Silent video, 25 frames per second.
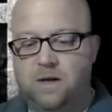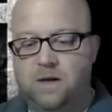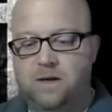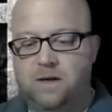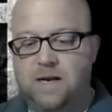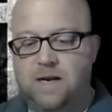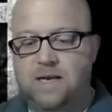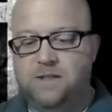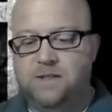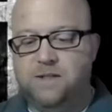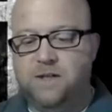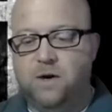
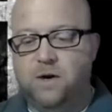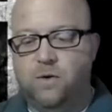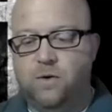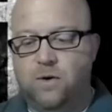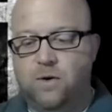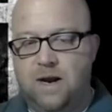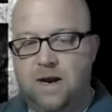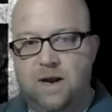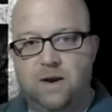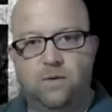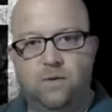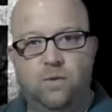Next go
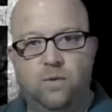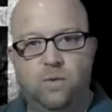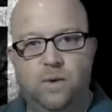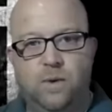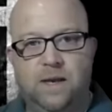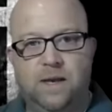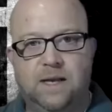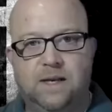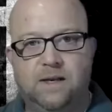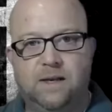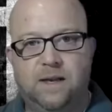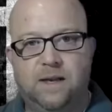around, when
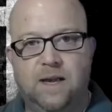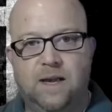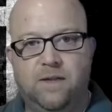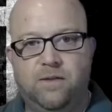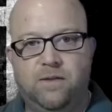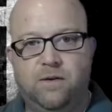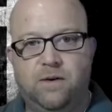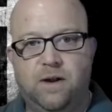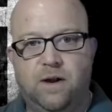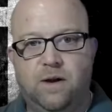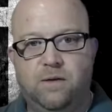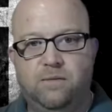we get
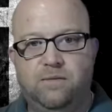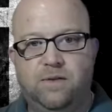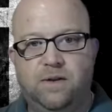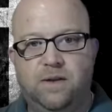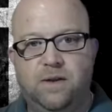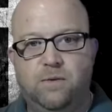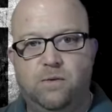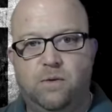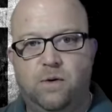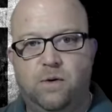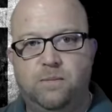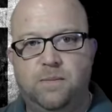together, and
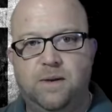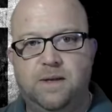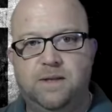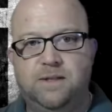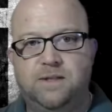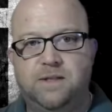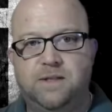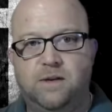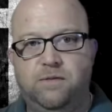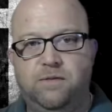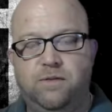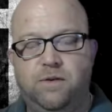hopefully it won't be
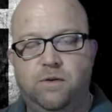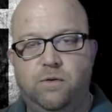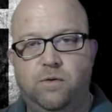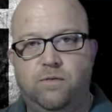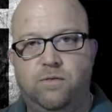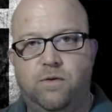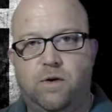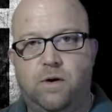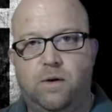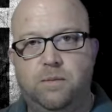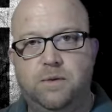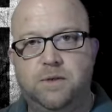so few
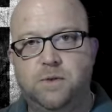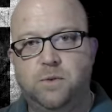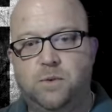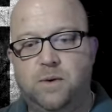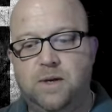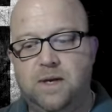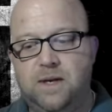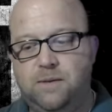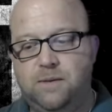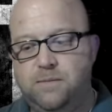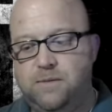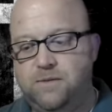and far
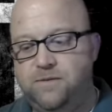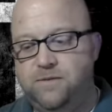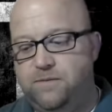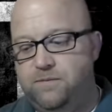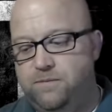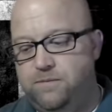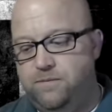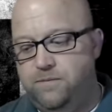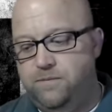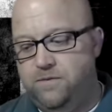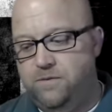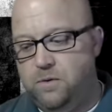between
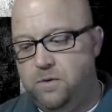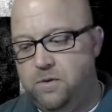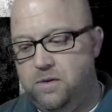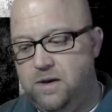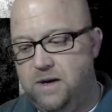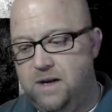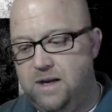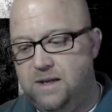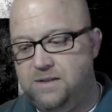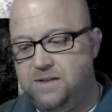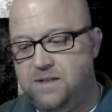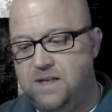for the
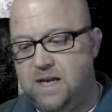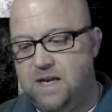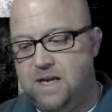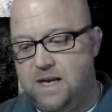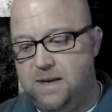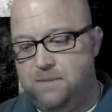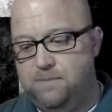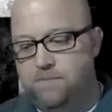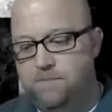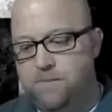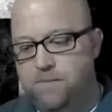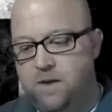next
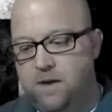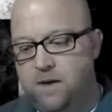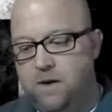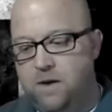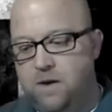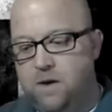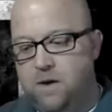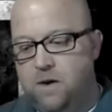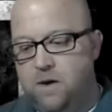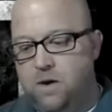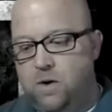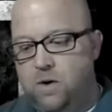time,
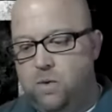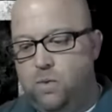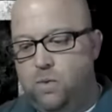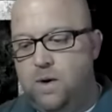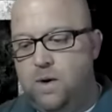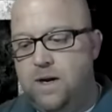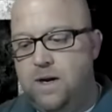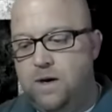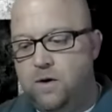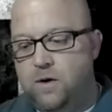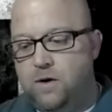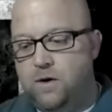
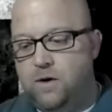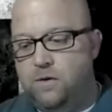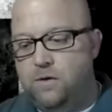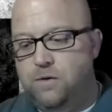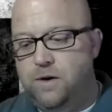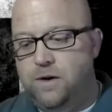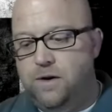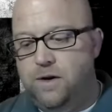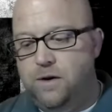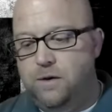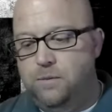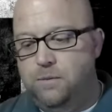we are going
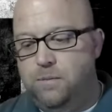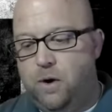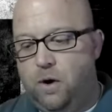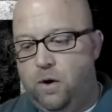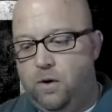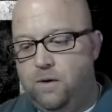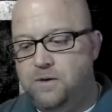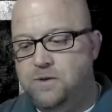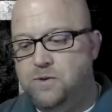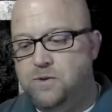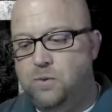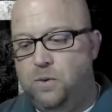to do
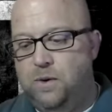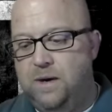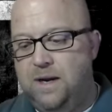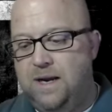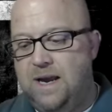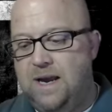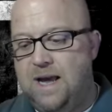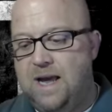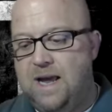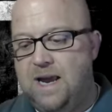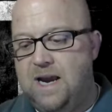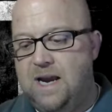part
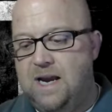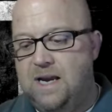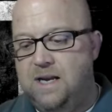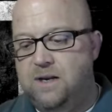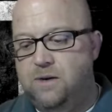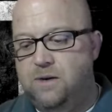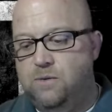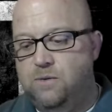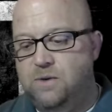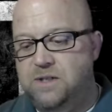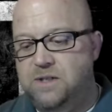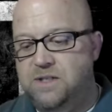28,
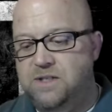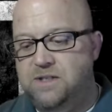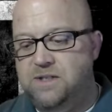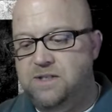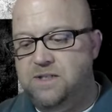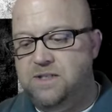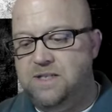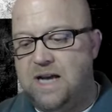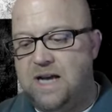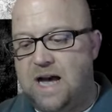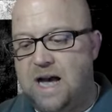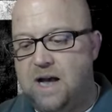which is
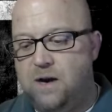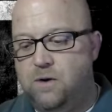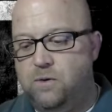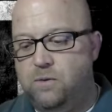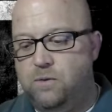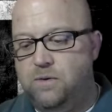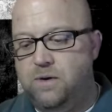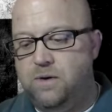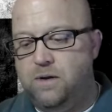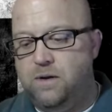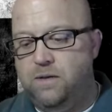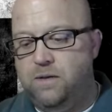
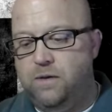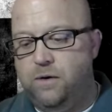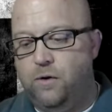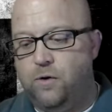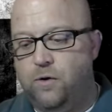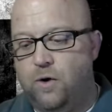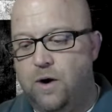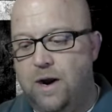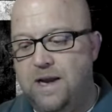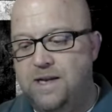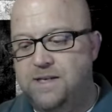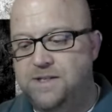entitled The
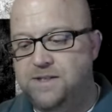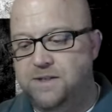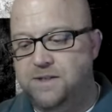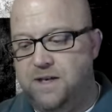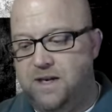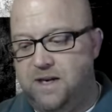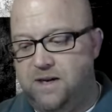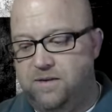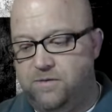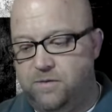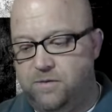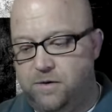Grace
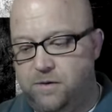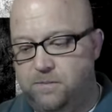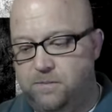Giver.